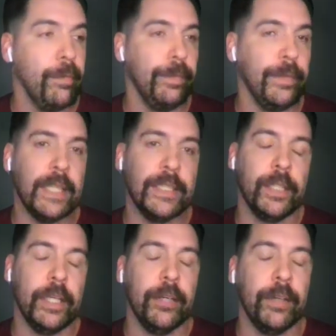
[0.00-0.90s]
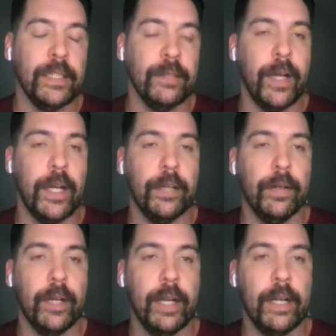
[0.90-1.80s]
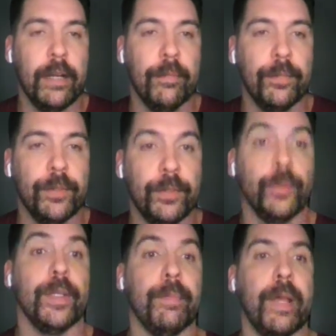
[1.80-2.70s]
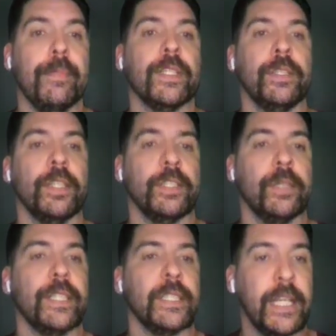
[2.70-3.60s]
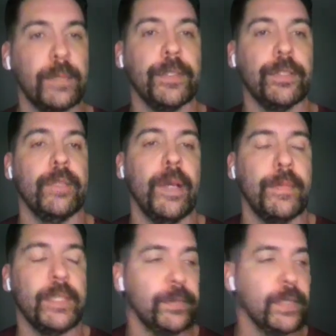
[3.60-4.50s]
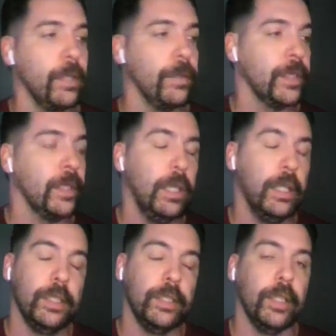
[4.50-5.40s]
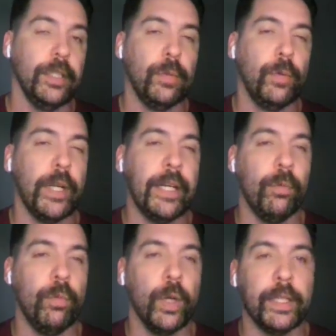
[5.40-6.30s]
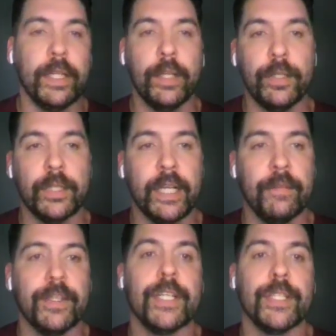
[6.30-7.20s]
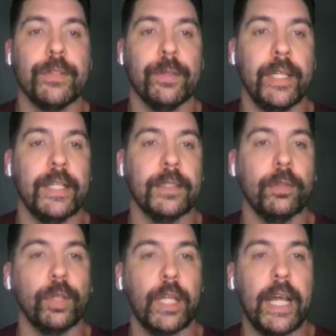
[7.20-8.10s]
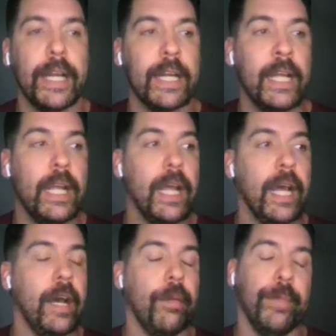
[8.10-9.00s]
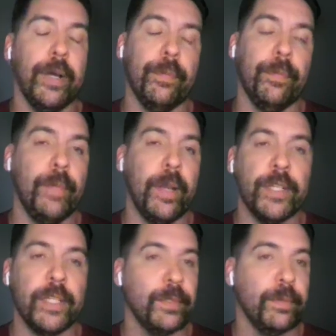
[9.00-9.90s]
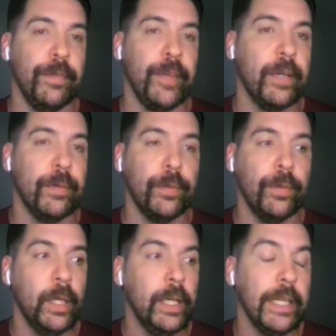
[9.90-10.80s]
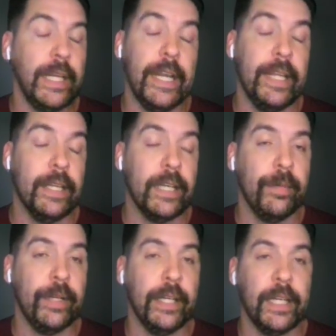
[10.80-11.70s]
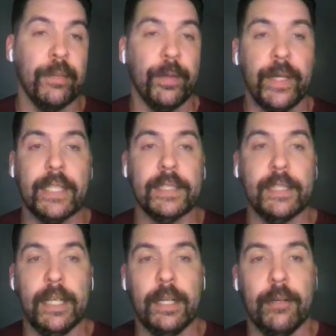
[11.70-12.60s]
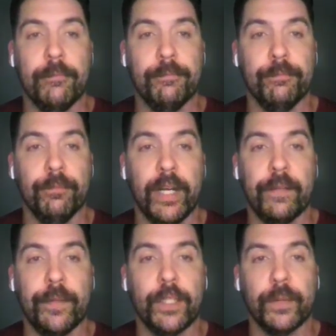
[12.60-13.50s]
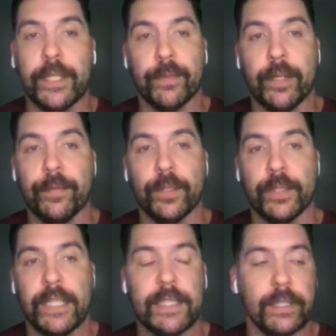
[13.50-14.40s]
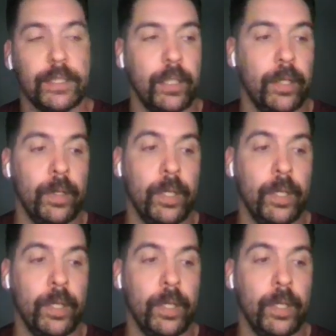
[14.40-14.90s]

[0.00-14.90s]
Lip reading: that's just going to increase the value to the members, not so much to us, but to the members themselves. So just working what those kind of additional things look like. But memberships will be available, in the coming weeks, ready for the 2024 season. So